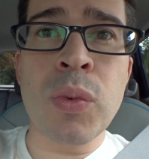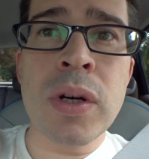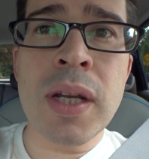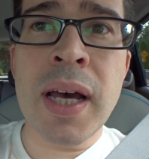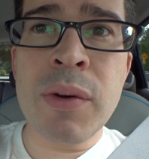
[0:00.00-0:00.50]

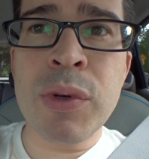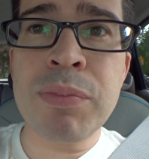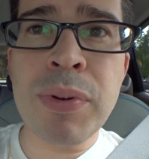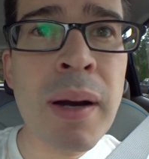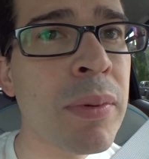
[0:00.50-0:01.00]
one, I
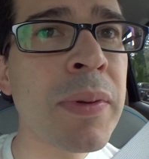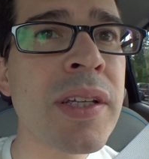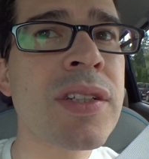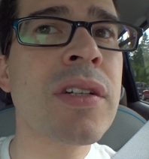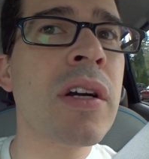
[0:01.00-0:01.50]
would
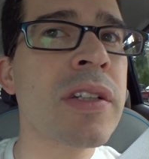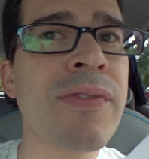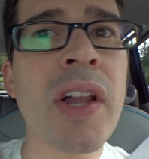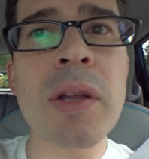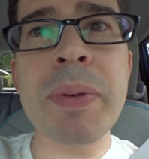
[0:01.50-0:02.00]
probably start
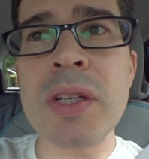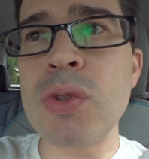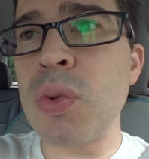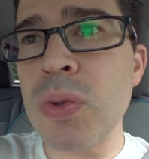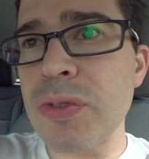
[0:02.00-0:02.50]
developing
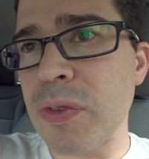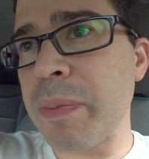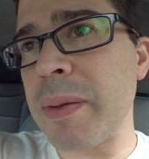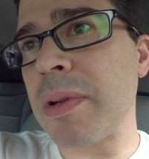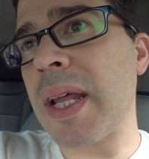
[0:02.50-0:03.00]
tools for
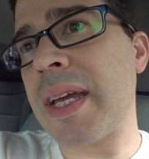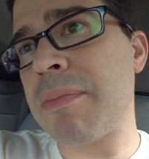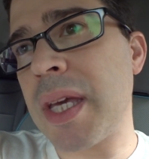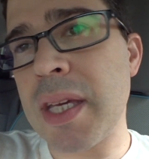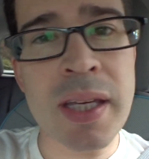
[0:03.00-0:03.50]
people
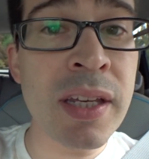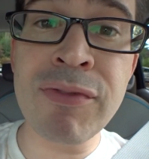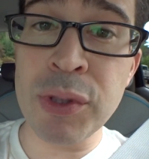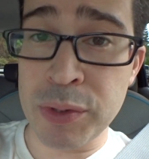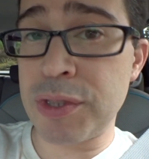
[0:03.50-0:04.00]
like me,
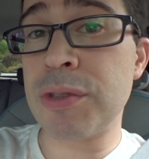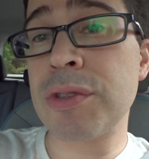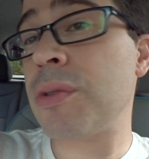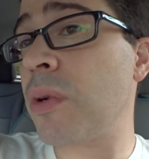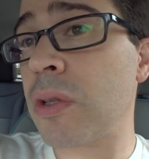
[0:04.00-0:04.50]

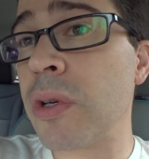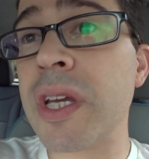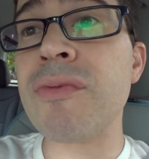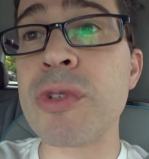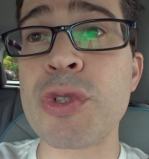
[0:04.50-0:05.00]
influencers who are
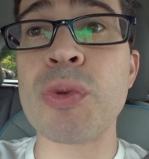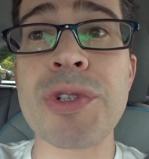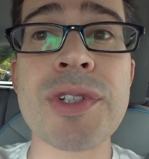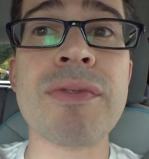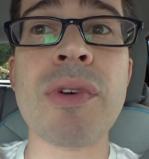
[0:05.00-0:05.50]
looking for
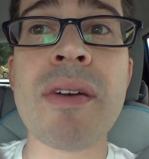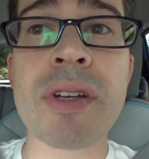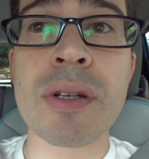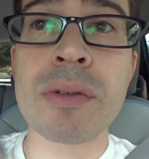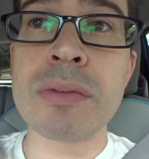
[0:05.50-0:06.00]
sources of
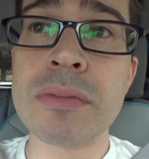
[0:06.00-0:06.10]
revenue.